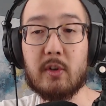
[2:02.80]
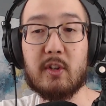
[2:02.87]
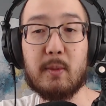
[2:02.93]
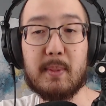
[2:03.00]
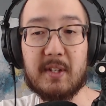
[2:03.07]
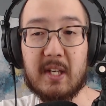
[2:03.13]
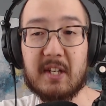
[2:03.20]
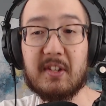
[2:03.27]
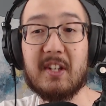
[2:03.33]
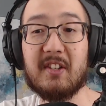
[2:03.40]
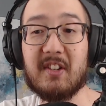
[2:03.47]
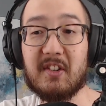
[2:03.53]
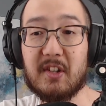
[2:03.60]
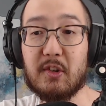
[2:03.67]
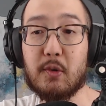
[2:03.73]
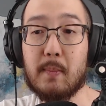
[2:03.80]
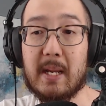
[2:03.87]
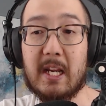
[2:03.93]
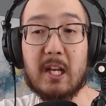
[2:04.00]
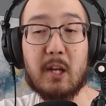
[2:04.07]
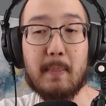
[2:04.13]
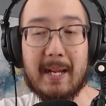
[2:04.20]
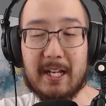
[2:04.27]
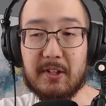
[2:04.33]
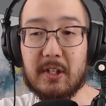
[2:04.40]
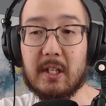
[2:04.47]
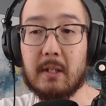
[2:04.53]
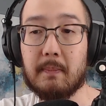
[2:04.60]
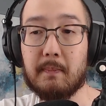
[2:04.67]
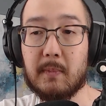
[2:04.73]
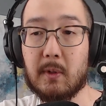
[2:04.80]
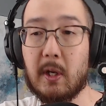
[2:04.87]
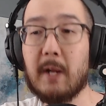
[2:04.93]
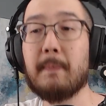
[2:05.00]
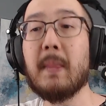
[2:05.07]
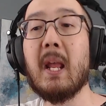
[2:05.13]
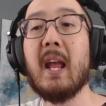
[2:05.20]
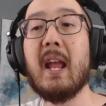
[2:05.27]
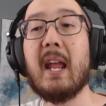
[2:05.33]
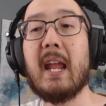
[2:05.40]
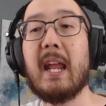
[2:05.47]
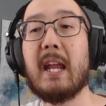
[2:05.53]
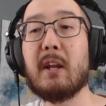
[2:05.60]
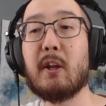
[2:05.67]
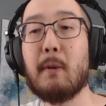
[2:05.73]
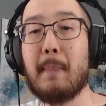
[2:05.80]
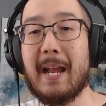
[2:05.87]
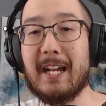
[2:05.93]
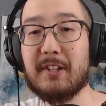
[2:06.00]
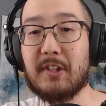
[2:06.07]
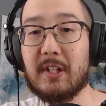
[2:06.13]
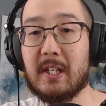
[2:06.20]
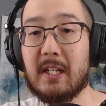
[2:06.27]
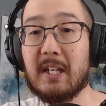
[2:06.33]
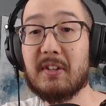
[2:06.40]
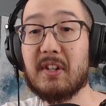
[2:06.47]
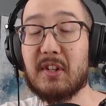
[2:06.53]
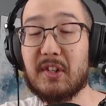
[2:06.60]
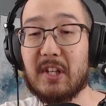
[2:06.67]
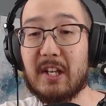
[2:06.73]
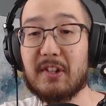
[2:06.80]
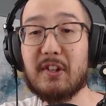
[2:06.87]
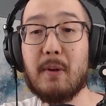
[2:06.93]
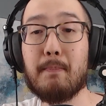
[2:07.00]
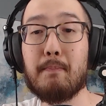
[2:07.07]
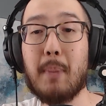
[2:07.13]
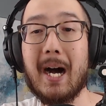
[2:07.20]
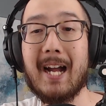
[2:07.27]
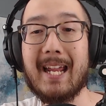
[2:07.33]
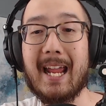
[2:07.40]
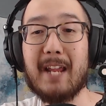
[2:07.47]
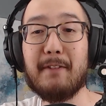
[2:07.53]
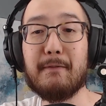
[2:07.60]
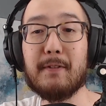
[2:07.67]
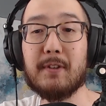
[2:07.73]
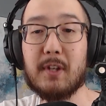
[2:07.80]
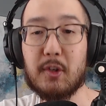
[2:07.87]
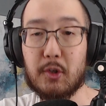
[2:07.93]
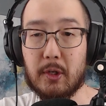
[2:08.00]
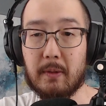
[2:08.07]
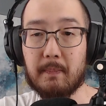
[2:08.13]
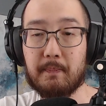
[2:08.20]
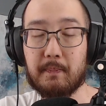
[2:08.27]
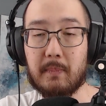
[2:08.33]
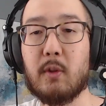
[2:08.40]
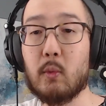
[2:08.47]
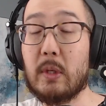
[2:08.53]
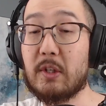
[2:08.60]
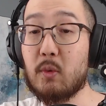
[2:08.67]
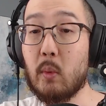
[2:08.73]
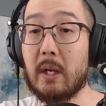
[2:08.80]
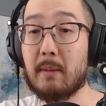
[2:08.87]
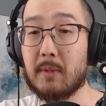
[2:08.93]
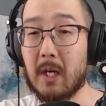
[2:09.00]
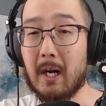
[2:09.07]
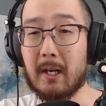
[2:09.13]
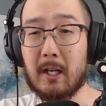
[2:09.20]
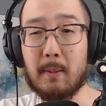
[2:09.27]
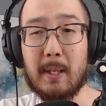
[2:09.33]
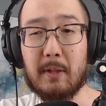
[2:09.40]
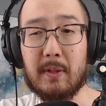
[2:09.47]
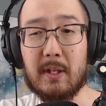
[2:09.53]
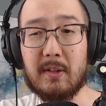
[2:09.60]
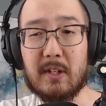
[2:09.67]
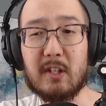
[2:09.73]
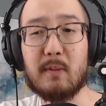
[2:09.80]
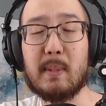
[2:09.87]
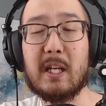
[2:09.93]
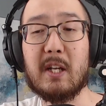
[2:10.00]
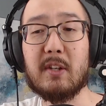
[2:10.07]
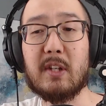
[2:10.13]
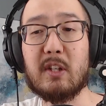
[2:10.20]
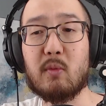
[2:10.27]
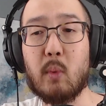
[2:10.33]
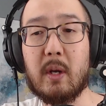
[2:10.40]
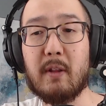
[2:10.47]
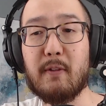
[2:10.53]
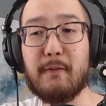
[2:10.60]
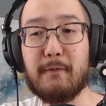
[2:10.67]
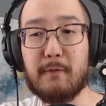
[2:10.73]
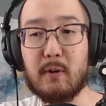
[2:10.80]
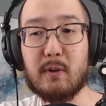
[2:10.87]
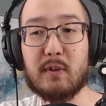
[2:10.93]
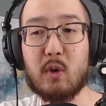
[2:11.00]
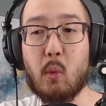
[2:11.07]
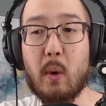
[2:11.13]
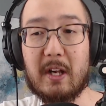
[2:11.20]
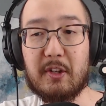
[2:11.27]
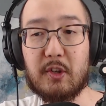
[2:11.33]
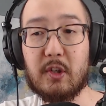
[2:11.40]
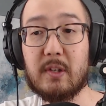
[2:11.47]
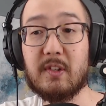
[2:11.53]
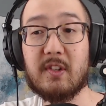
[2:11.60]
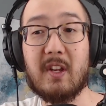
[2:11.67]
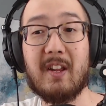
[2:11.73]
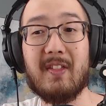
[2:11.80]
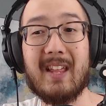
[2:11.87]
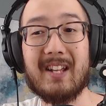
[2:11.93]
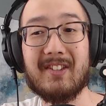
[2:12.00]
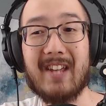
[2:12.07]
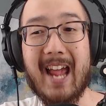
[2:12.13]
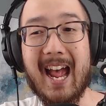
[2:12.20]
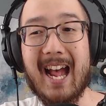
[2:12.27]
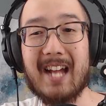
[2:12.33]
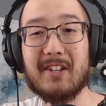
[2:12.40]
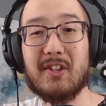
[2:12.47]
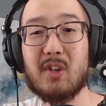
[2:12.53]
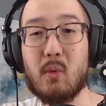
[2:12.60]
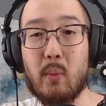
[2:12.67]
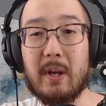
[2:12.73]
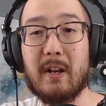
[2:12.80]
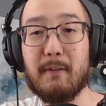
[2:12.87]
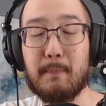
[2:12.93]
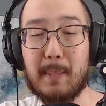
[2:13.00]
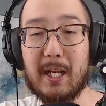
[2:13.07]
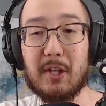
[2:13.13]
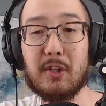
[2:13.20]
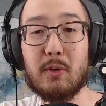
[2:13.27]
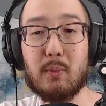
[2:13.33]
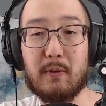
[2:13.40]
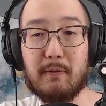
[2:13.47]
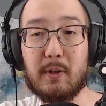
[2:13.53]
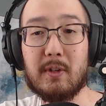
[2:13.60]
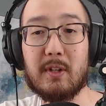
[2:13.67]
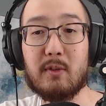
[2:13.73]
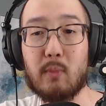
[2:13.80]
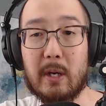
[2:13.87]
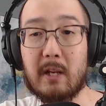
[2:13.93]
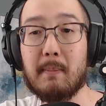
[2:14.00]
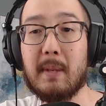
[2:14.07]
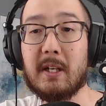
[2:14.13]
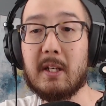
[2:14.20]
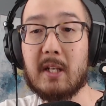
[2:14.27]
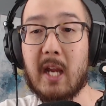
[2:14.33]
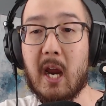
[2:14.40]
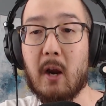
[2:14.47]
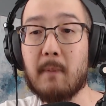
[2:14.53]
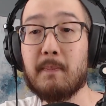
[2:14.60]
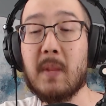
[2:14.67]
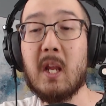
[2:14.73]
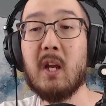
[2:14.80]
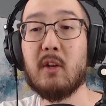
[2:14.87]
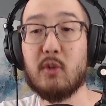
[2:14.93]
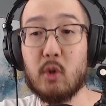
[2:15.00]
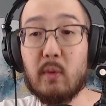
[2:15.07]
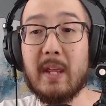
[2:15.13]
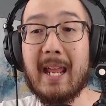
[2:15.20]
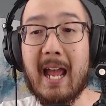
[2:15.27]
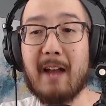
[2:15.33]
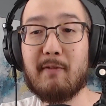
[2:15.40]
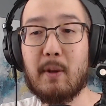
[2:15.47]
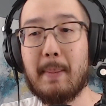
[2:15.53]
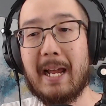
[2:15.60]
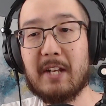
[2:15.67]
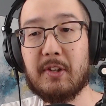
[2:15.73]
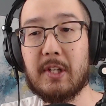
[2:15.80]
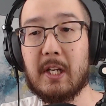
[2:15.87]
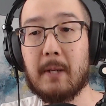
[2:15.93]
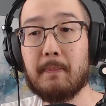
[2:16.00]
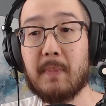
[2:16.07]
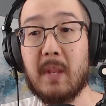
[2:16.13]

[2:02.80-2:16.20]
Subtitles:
to possess decision-making capacity, okay? And capacity is assessed by a physician. The reason why I'm talking about this is because it's one of the first questions that's asked when a patient refuses recommended care. Do they have capacity?